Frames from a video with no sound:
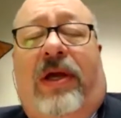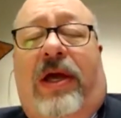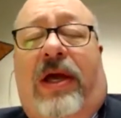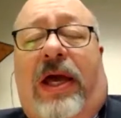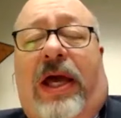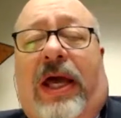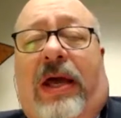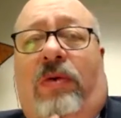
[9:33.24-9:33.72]

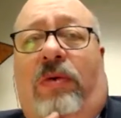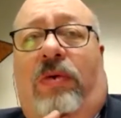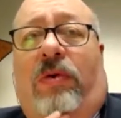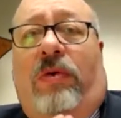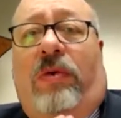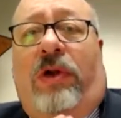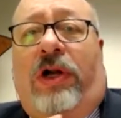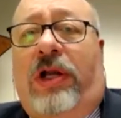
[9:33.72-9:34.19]
and
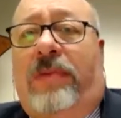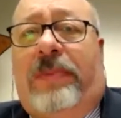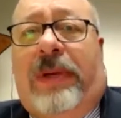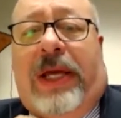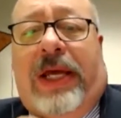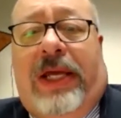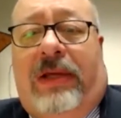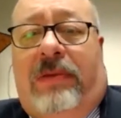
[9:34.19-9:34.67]
they're not
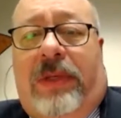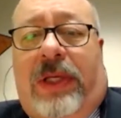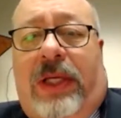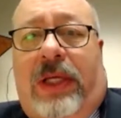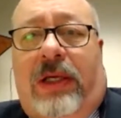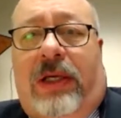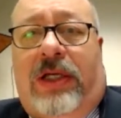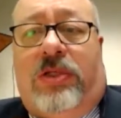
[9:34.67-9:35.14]
paying me
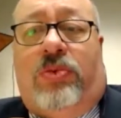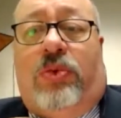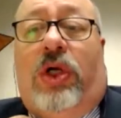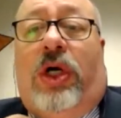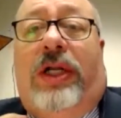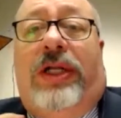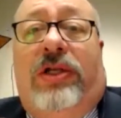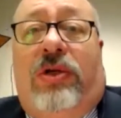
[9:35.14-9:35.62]
because we're
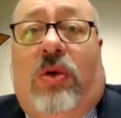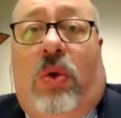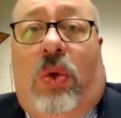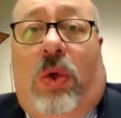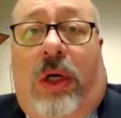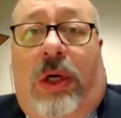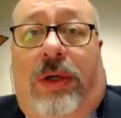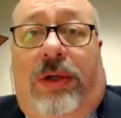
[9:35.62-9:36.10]
not in
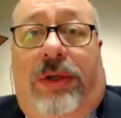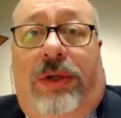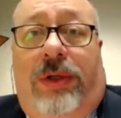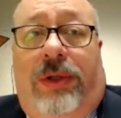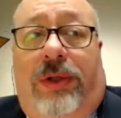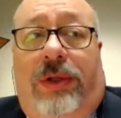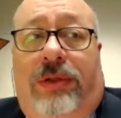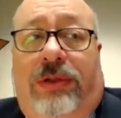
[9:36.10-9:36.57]
court.
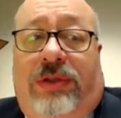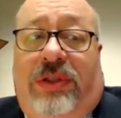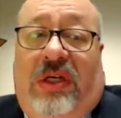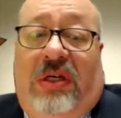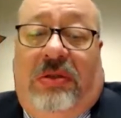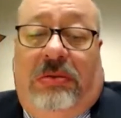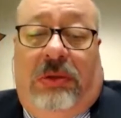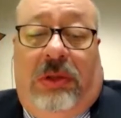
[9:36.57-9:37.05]

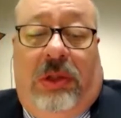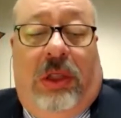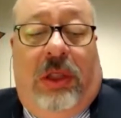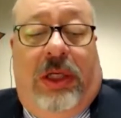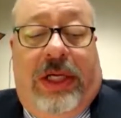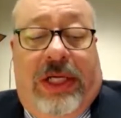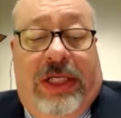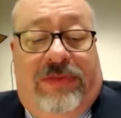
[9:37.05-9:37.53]
So
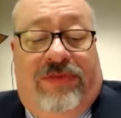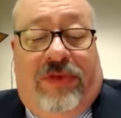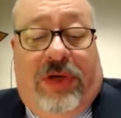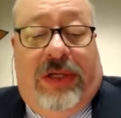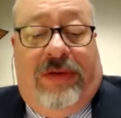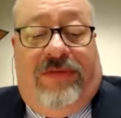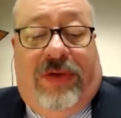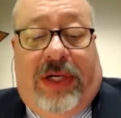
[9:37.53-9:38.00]
it's free
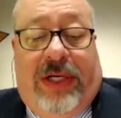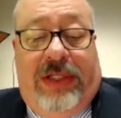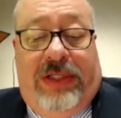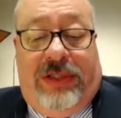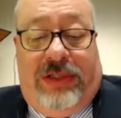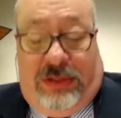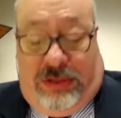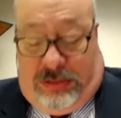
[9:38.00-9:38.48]

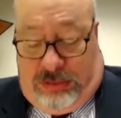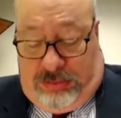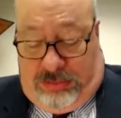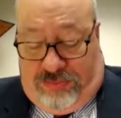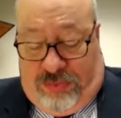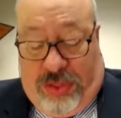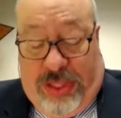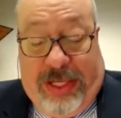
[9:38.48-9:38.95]
advice,
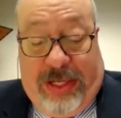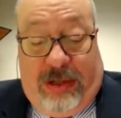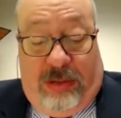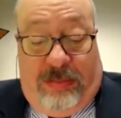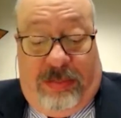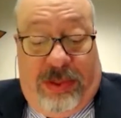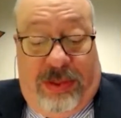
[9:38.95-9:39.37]
free help.